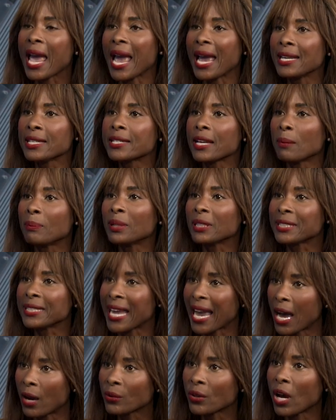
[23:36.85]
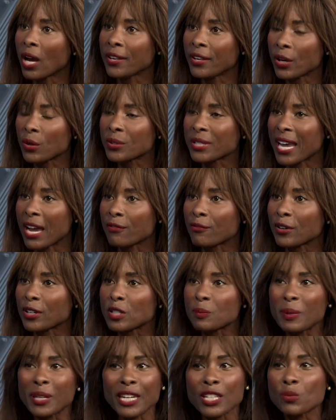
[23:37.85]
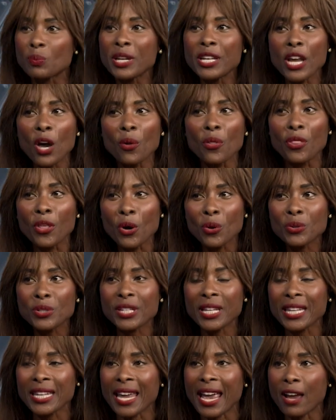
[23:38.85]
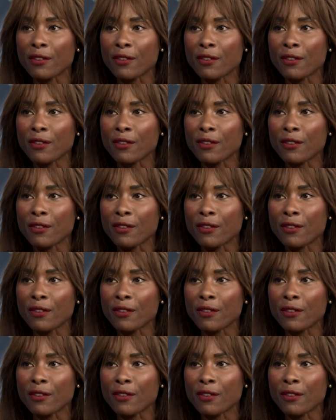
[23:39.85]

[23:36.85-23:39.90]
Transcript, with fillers: and double down on those efforts because we know those are the